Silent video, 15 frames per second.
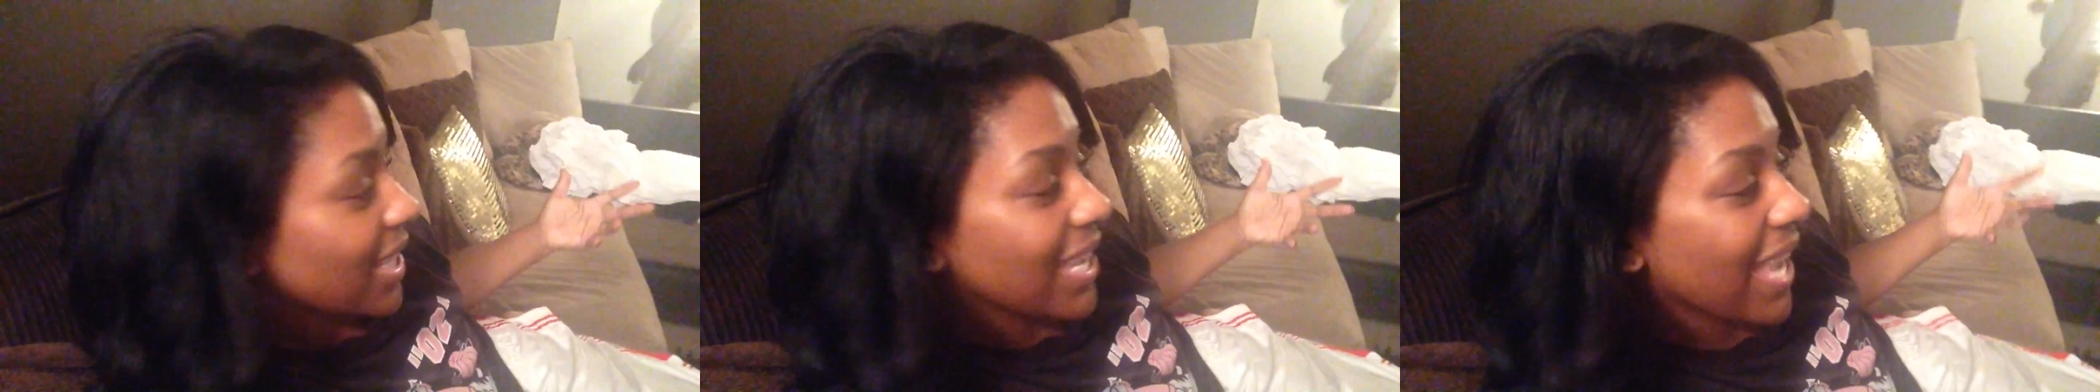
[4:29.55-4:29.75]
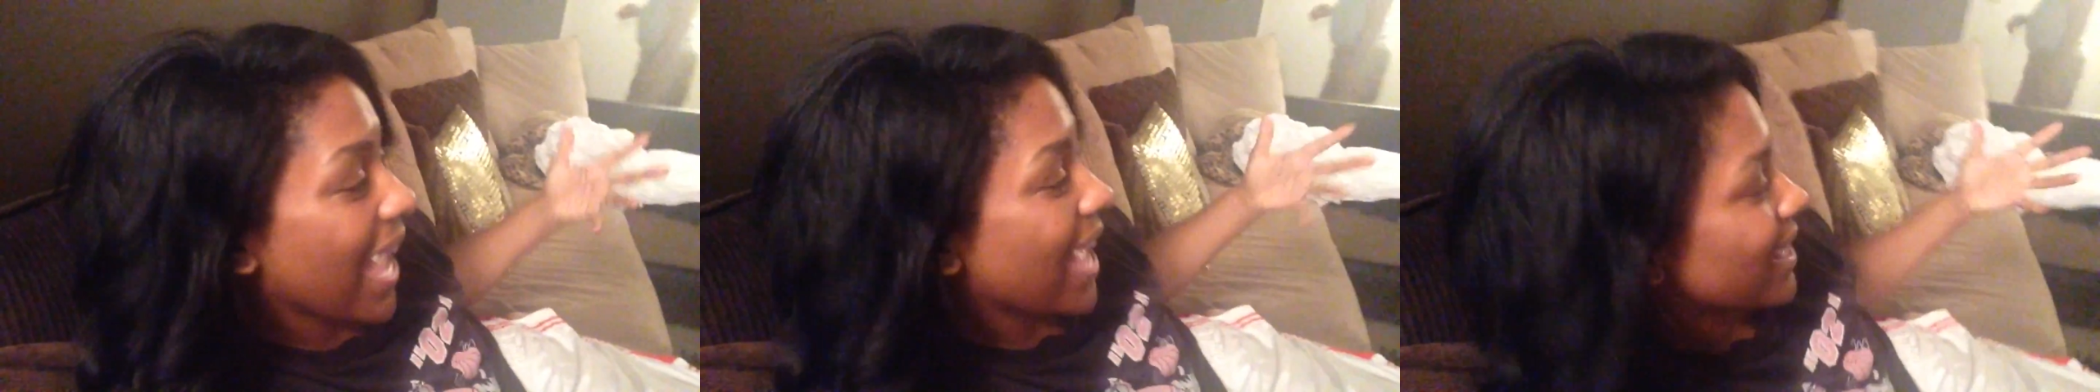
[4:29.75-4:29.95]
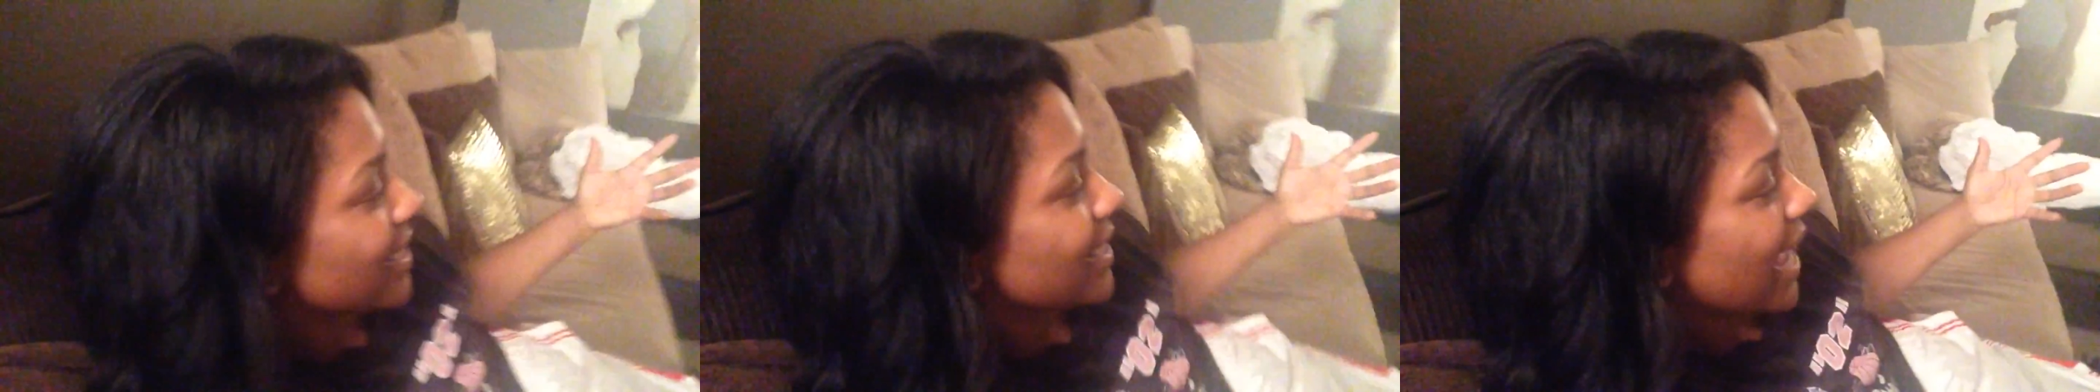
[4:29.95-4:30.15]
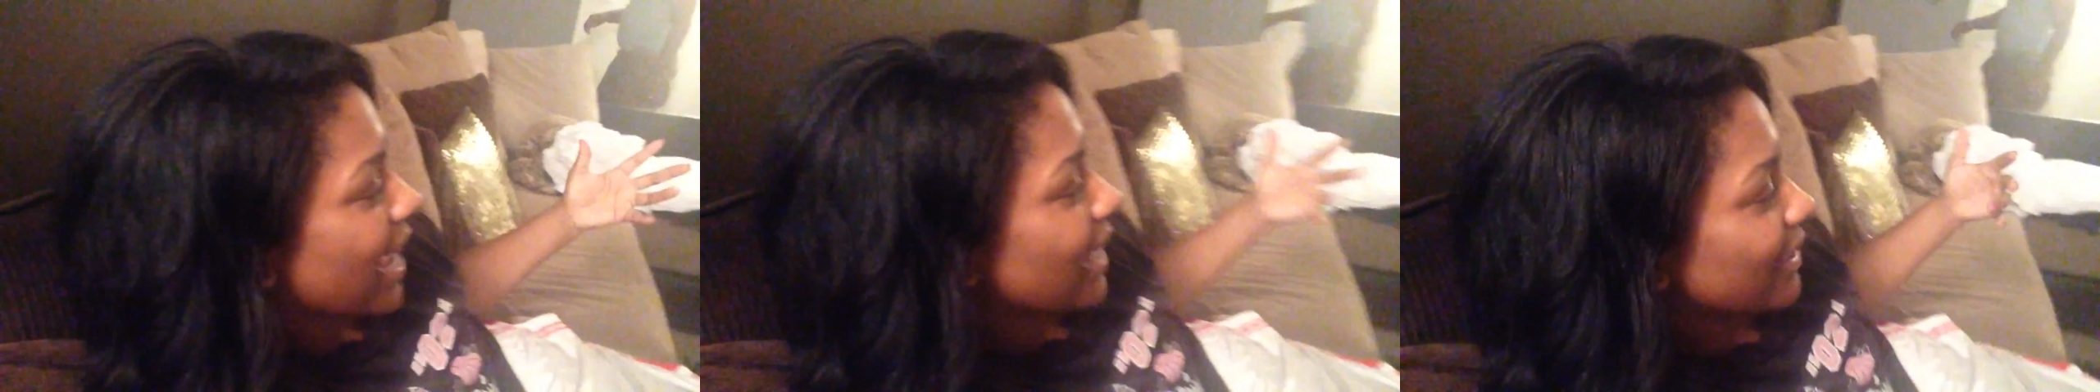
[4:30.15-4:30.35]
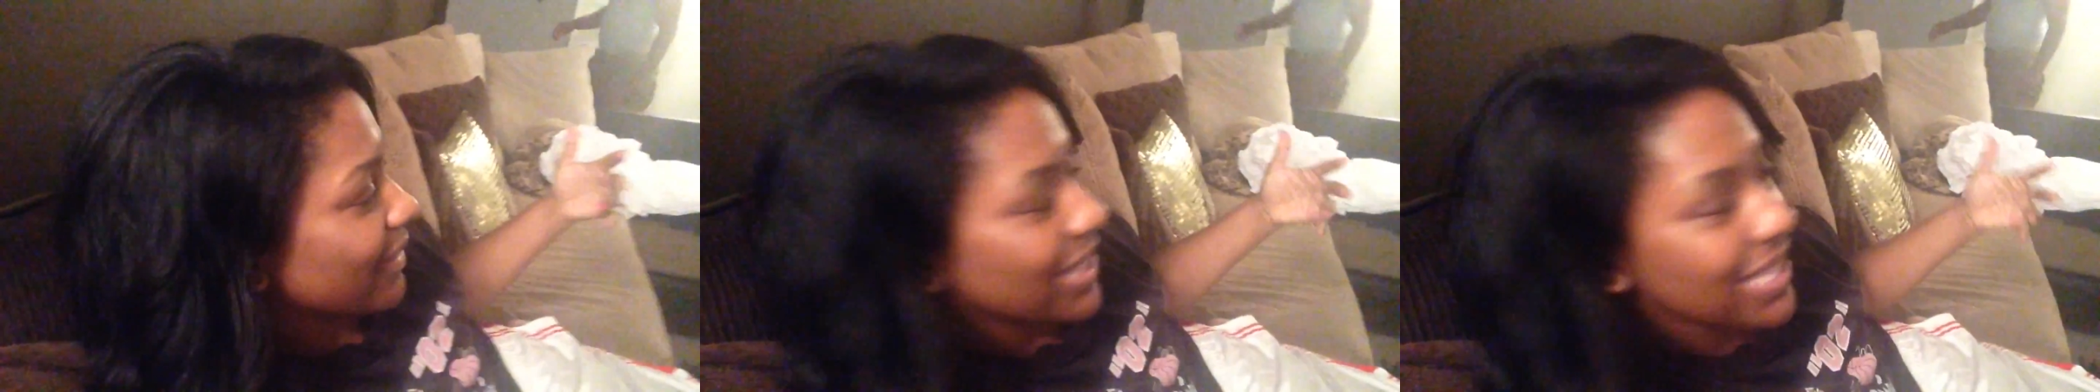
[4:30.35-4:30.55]
He has
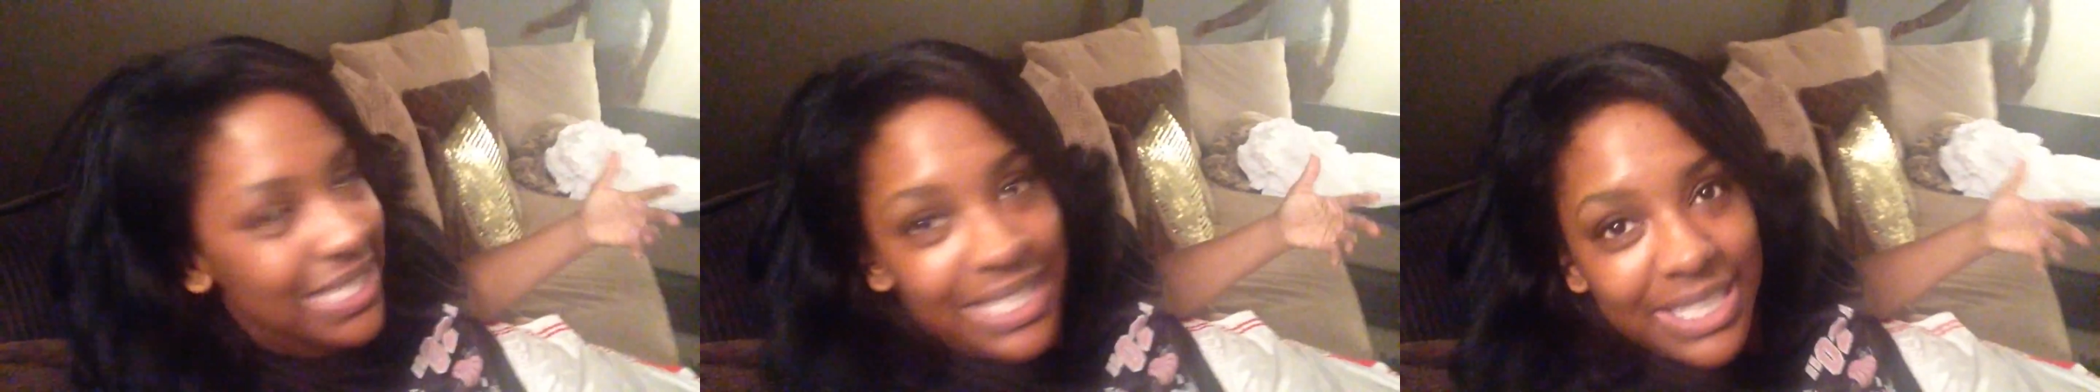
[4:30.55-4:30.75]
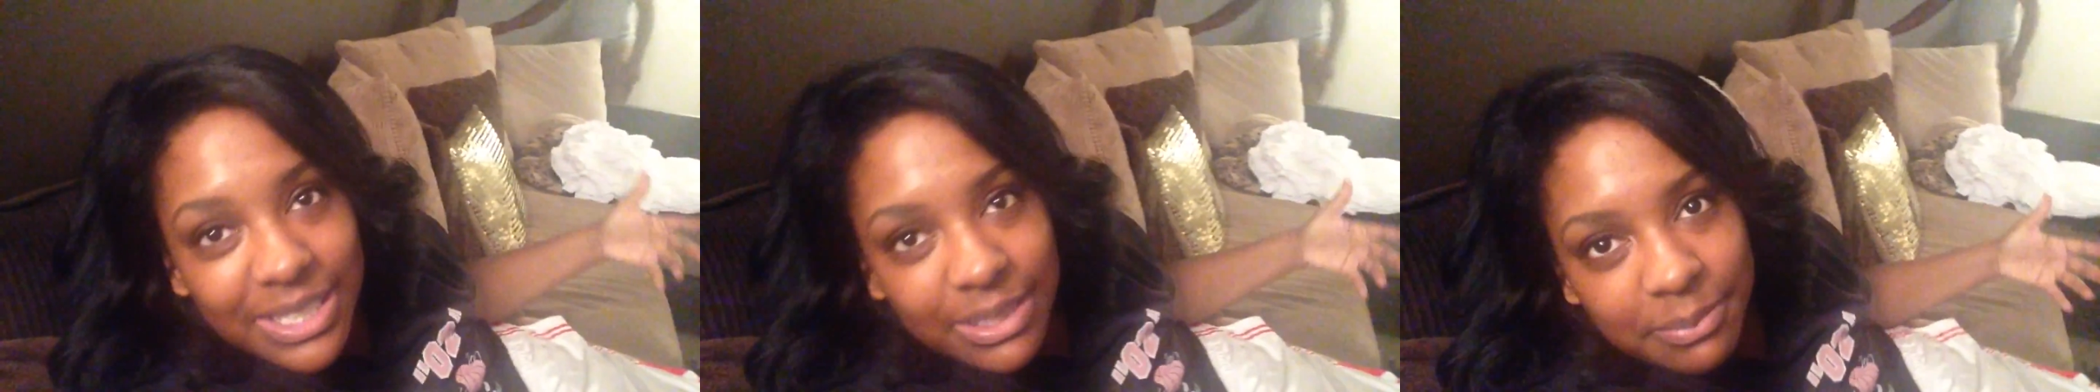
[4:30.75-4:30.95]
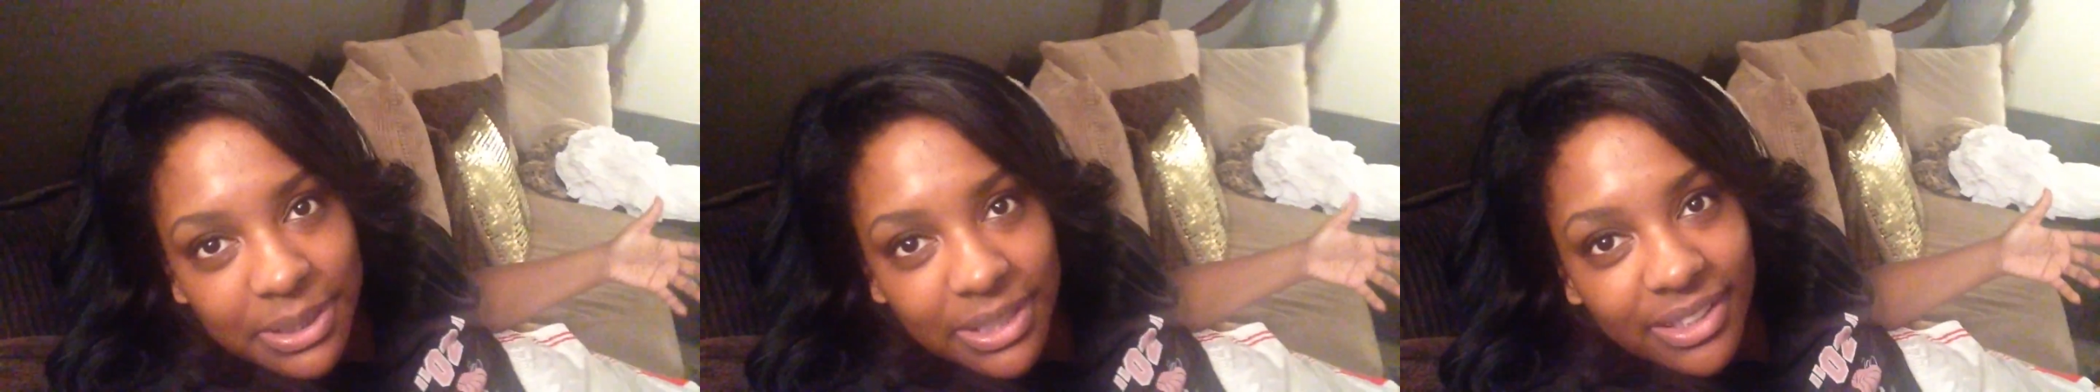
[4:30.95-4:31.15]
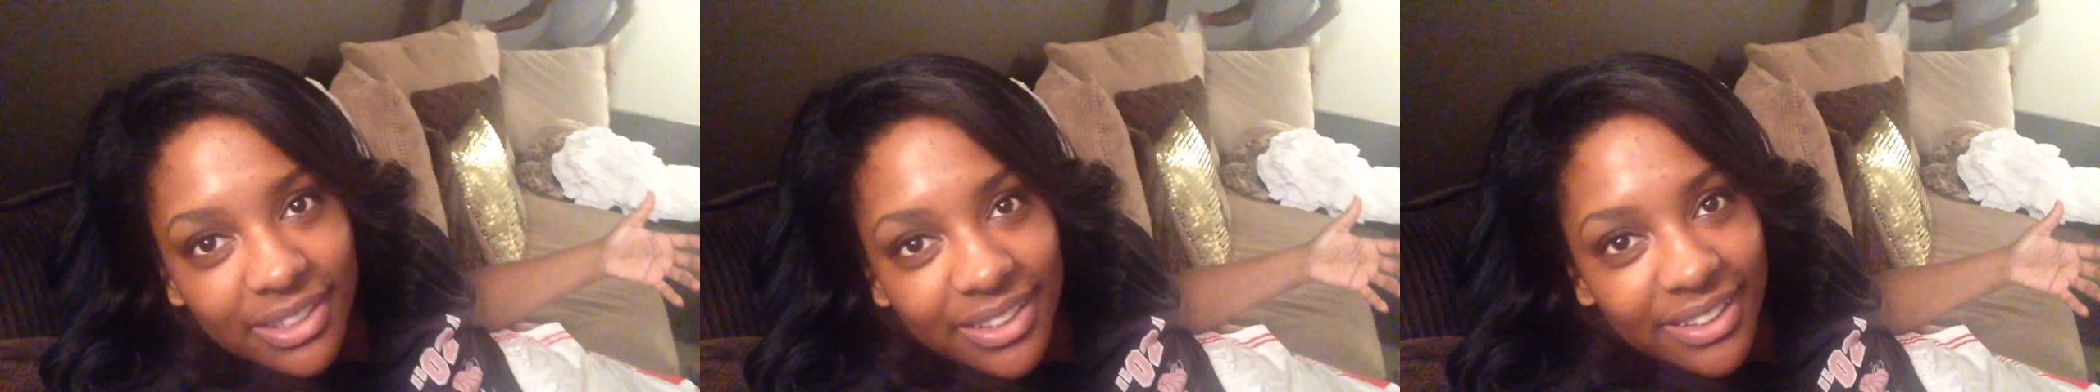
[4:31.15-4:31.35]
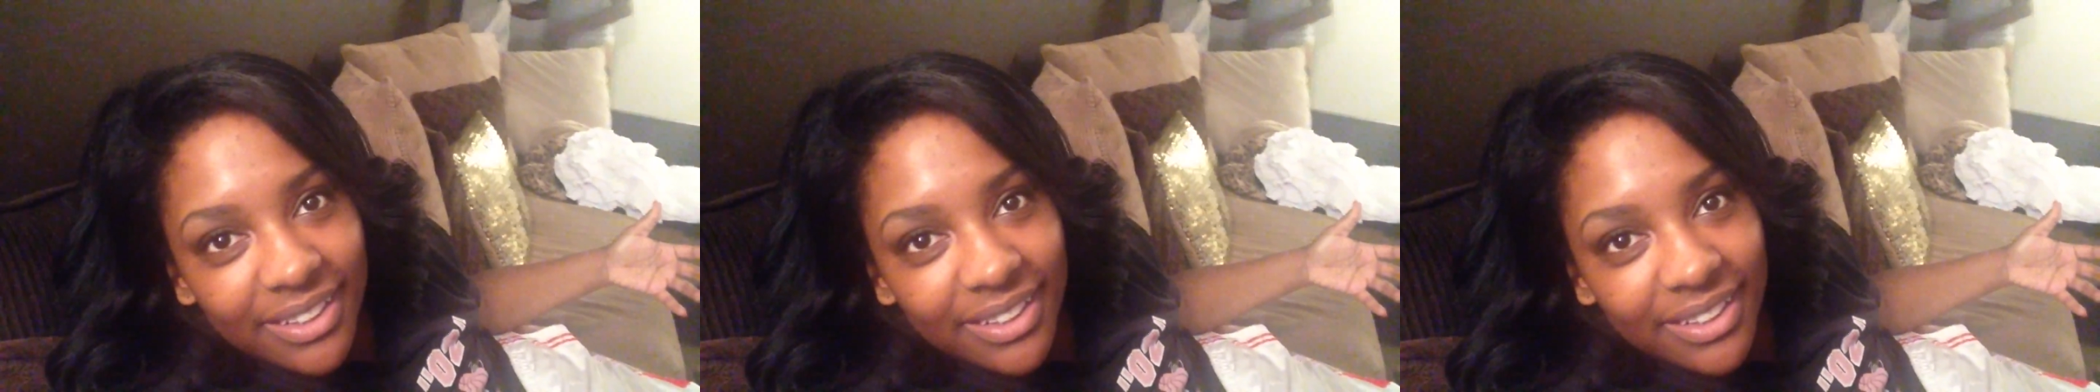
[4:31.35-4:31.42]
not even seen me.